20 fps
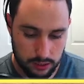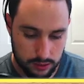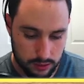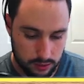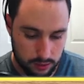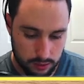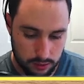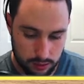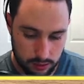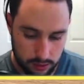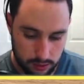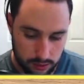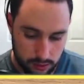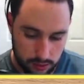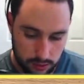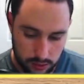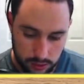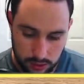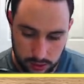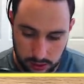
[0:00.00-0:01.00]
and
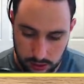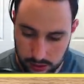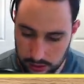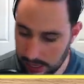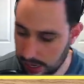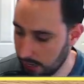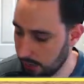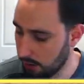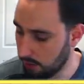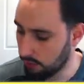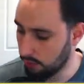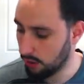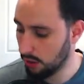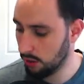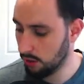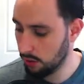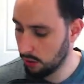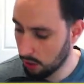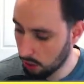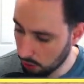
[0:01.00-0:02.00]
that in a row.
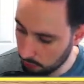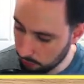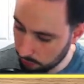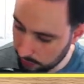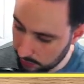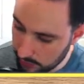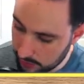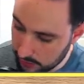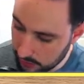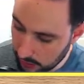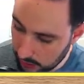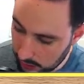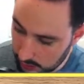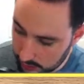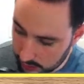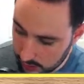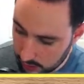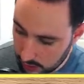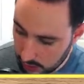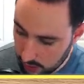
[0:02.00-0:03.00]
Hopefully these last
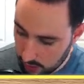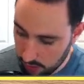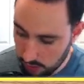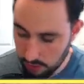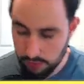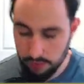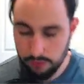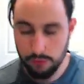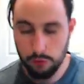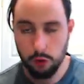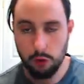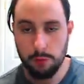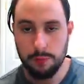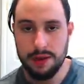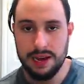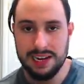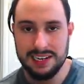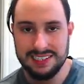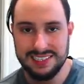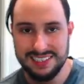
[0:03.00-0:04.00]
four
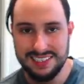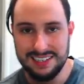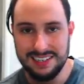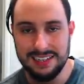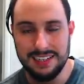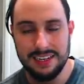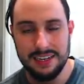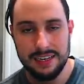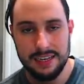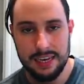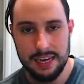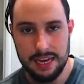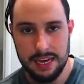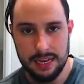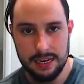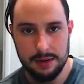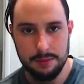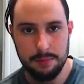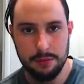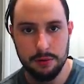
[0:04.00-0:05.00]
packs here can
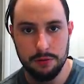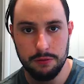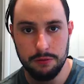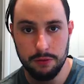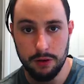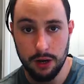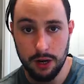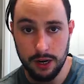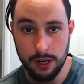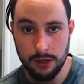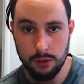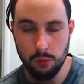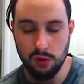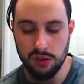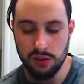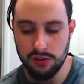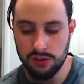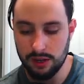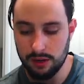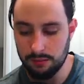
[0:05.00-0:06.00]
provide with
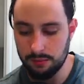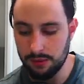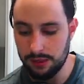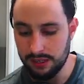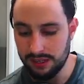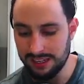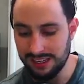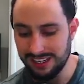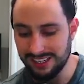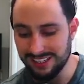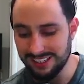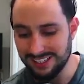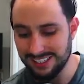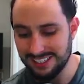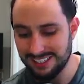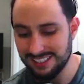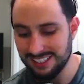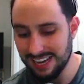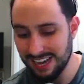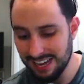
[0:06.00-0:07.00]
something
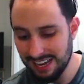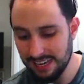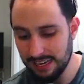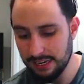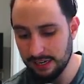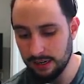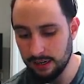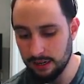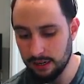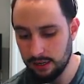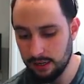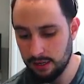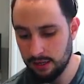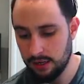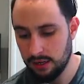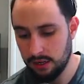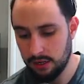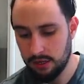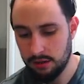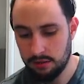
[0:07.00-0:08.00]
insane.
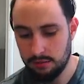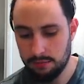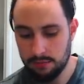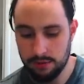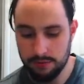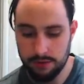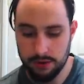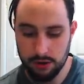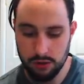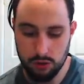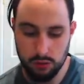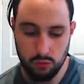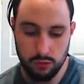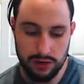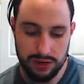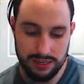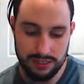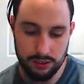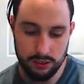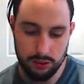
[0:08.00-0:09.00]
Be a very good
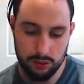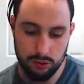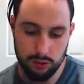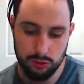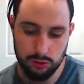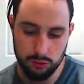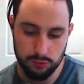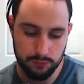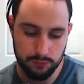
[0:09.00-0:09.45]
way to